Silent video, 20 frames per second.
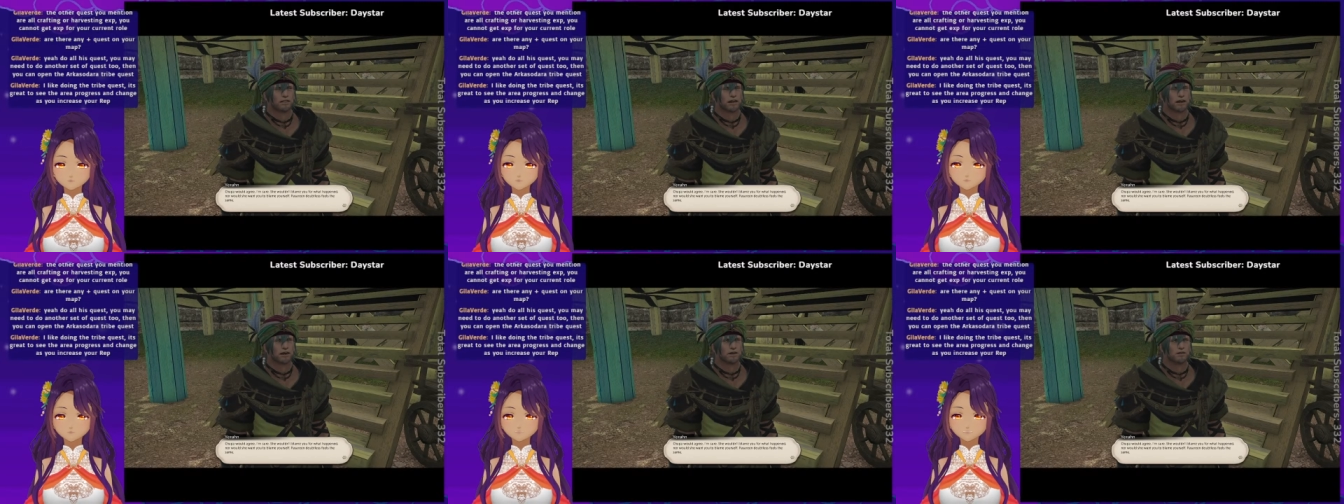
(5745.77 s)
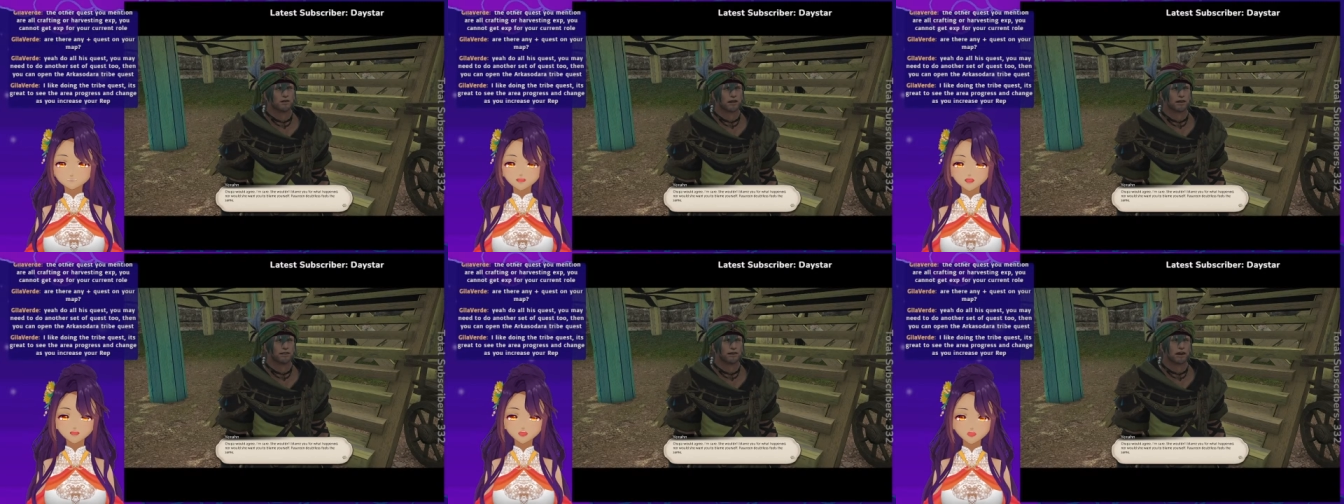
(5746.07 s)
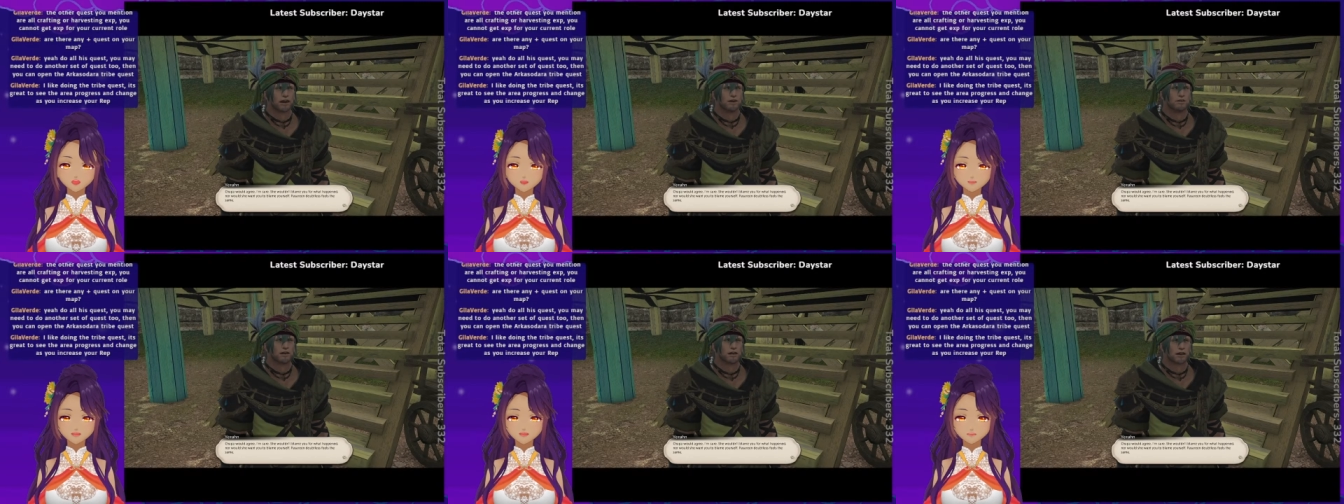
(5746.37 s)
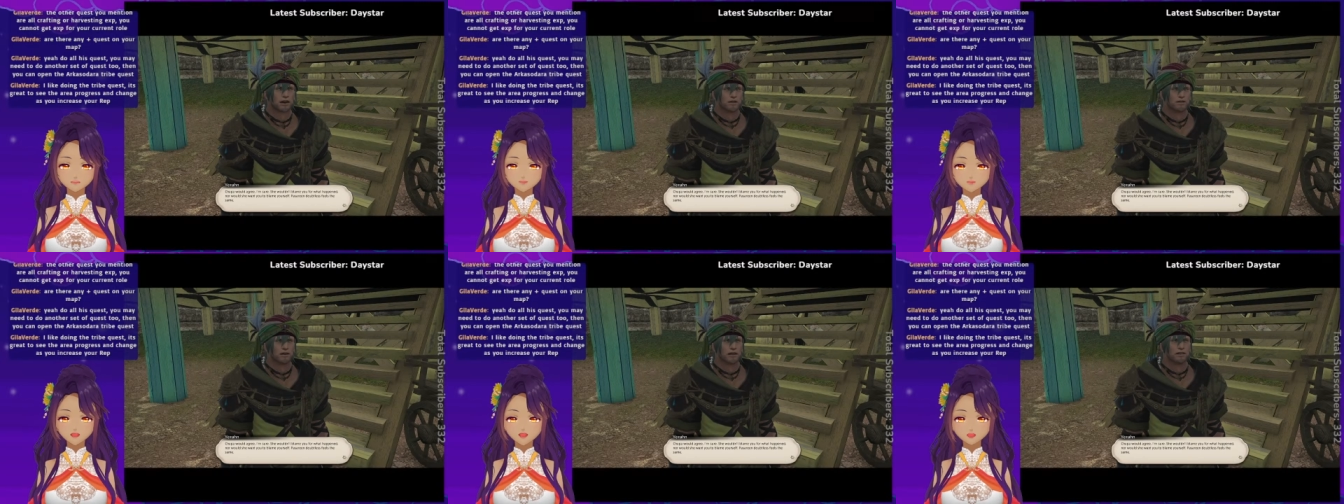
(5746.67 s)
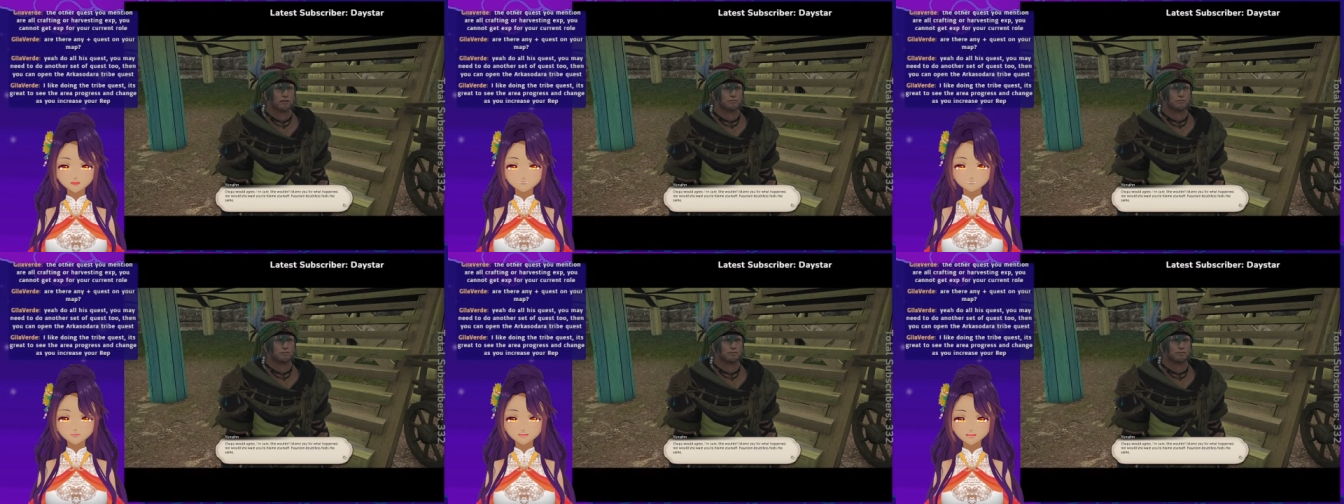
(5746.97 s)
Chapa would agree, I'm
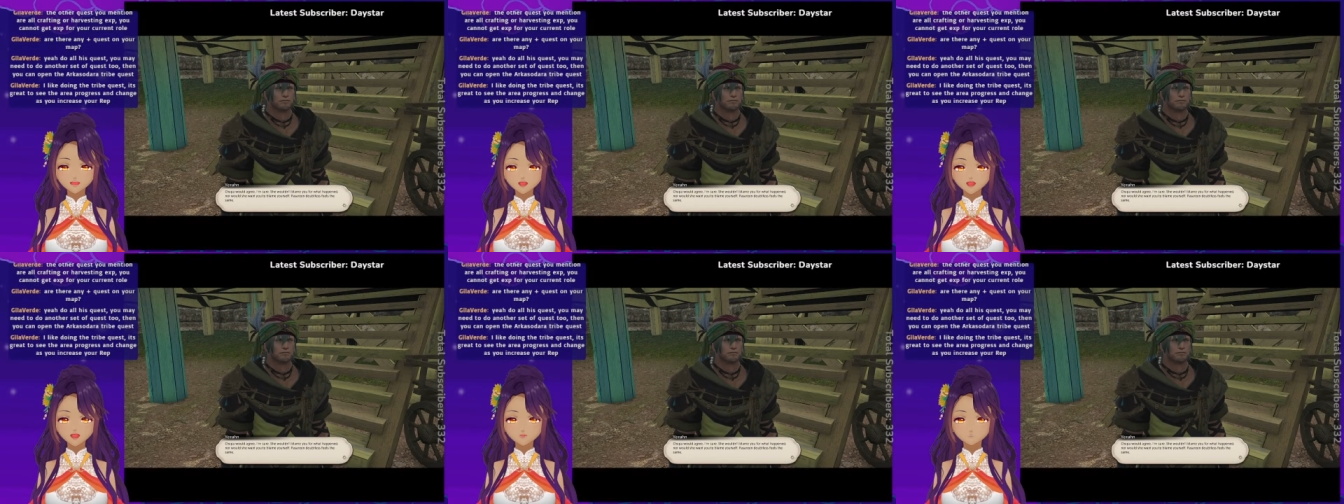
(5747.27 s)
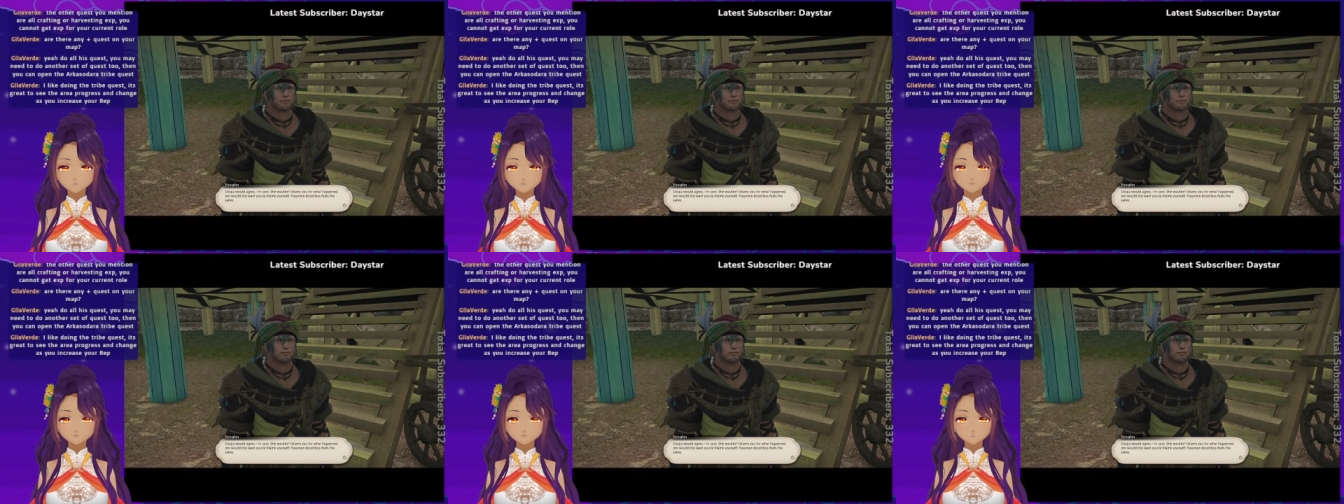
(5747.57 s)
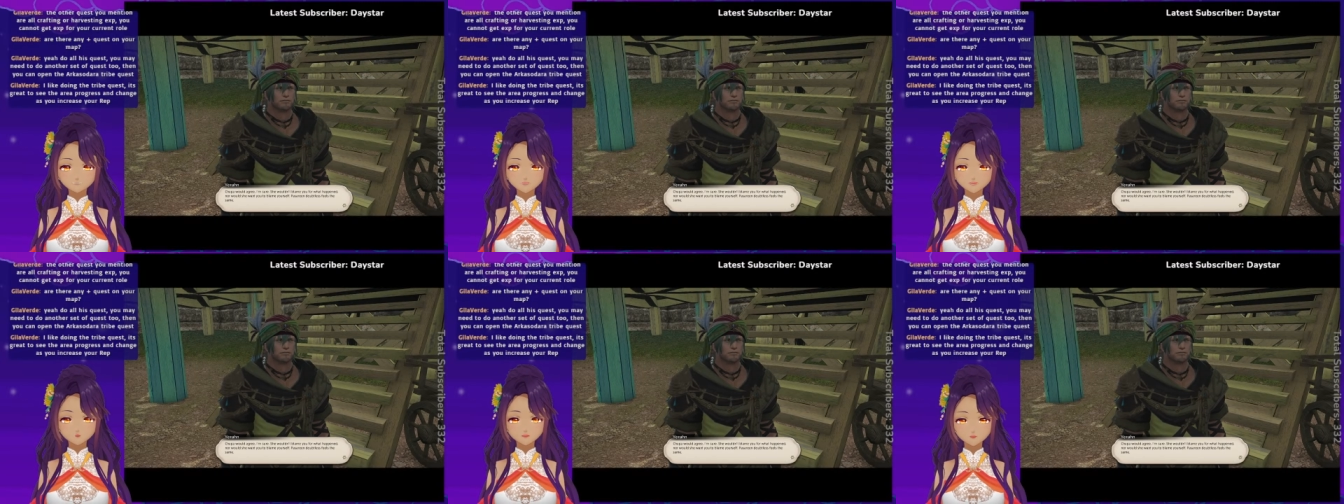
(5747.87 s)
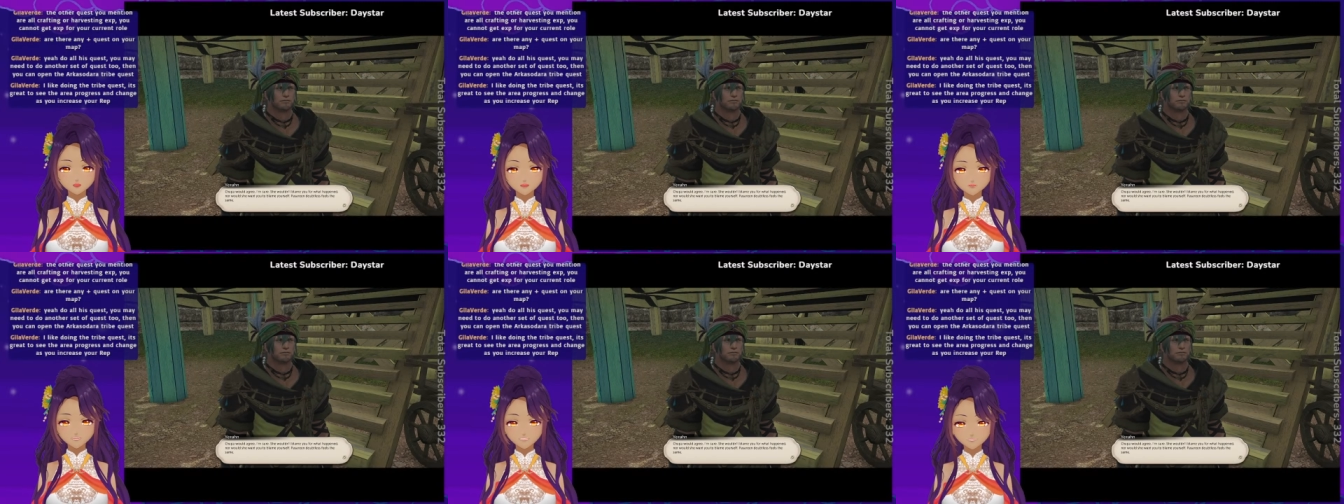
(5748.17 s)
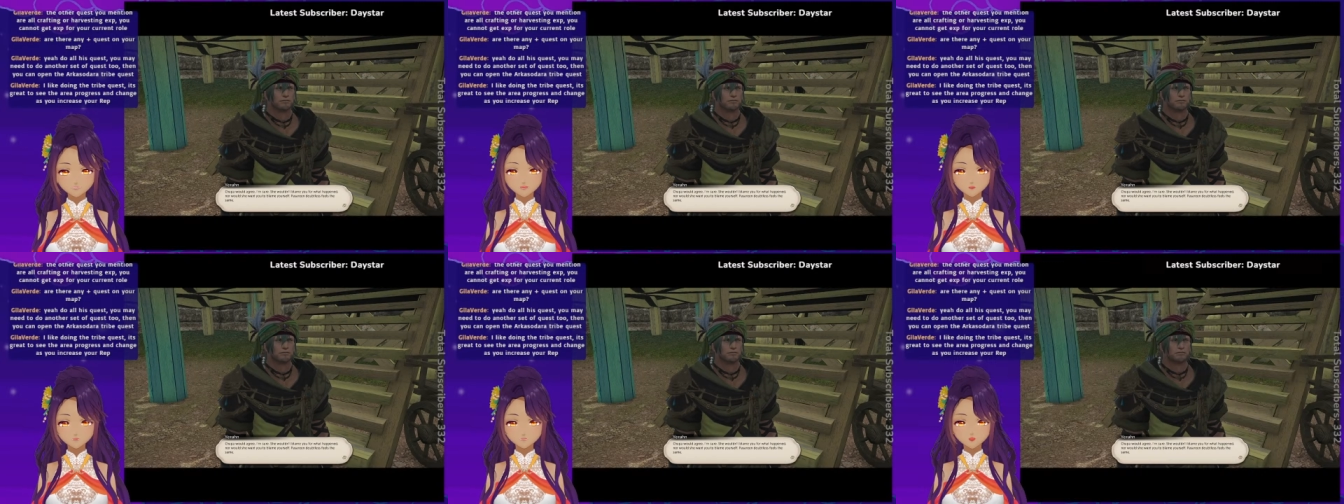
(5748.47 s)
sure. She wouldn't
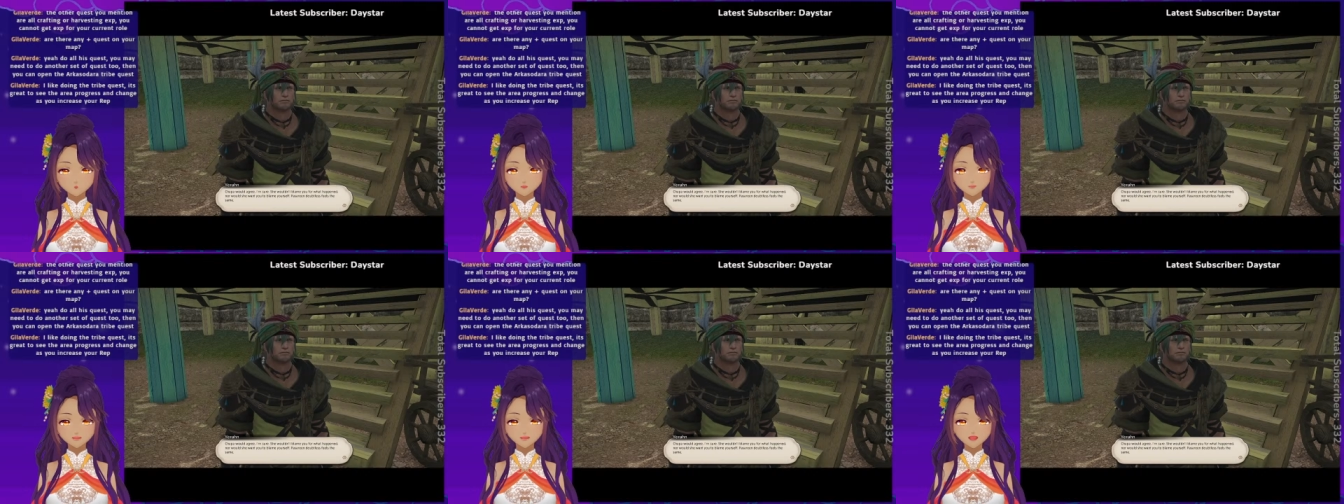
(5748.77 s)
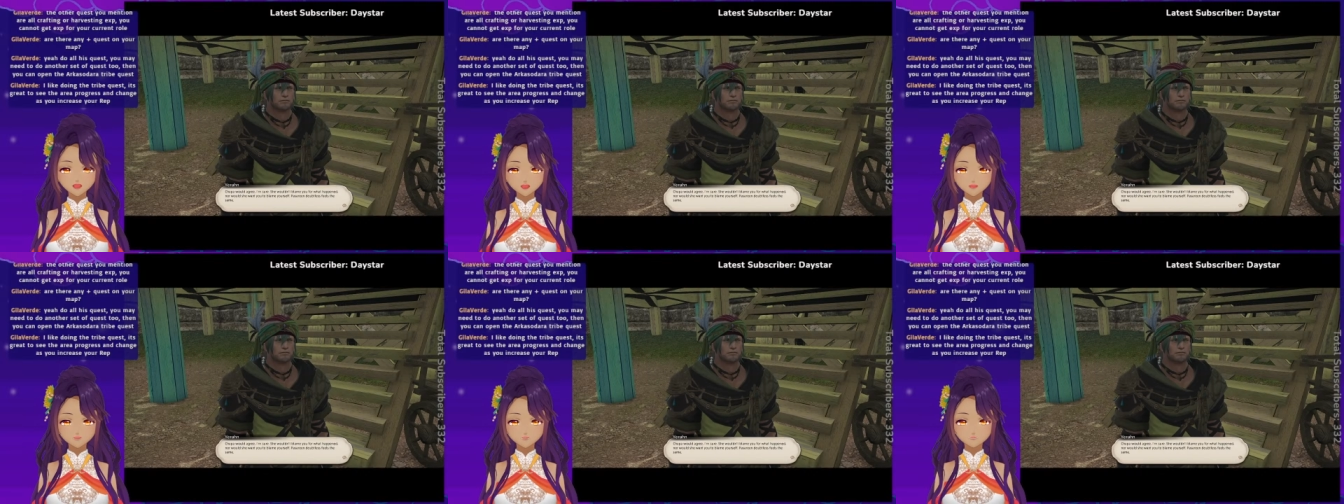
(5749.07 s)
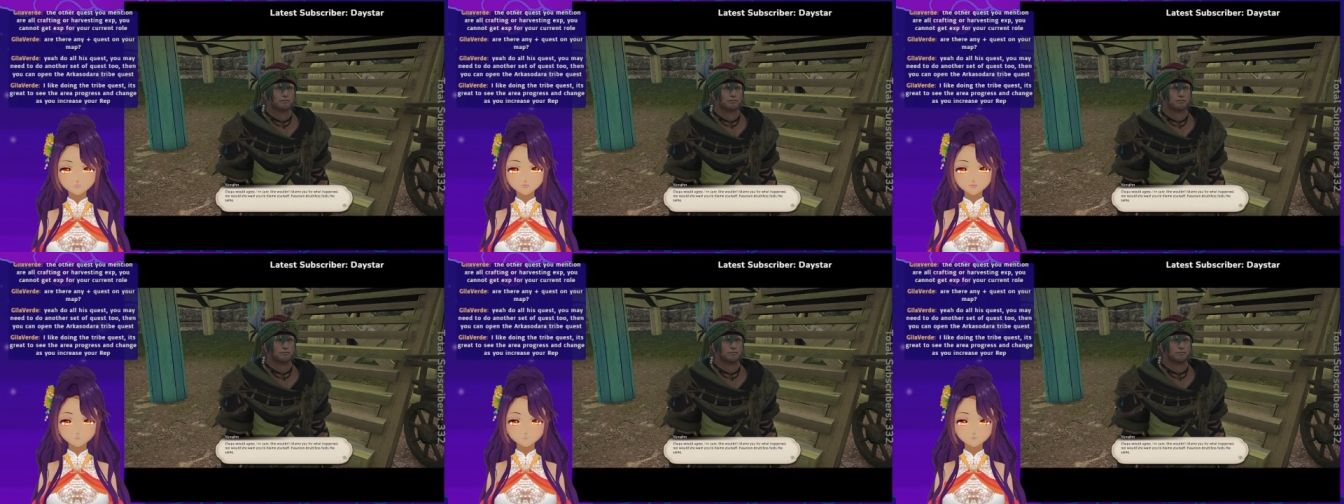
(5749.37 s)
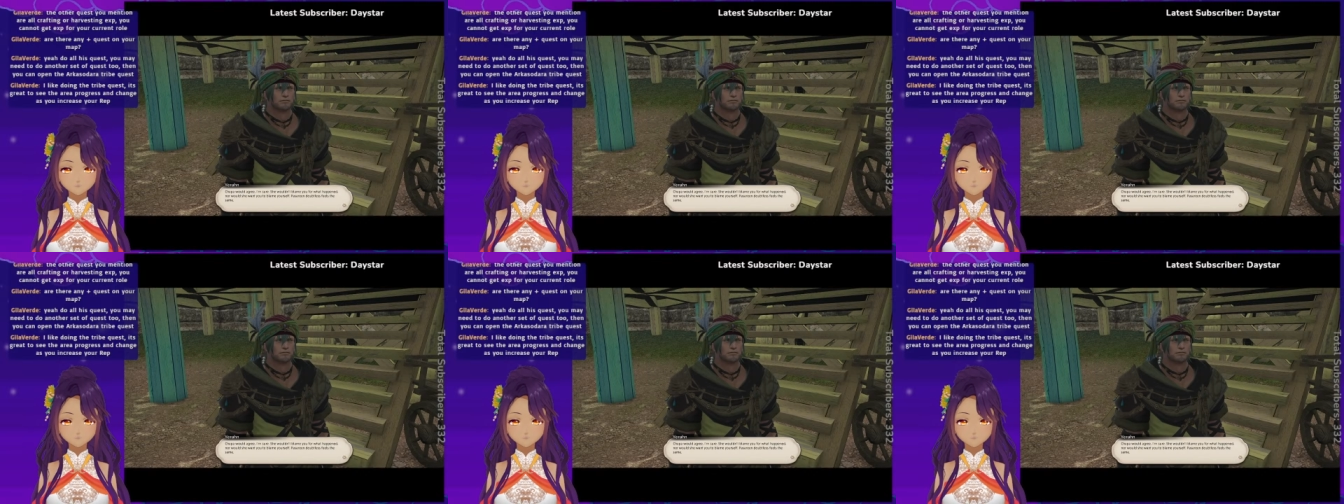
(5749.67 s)
blame you for what happened,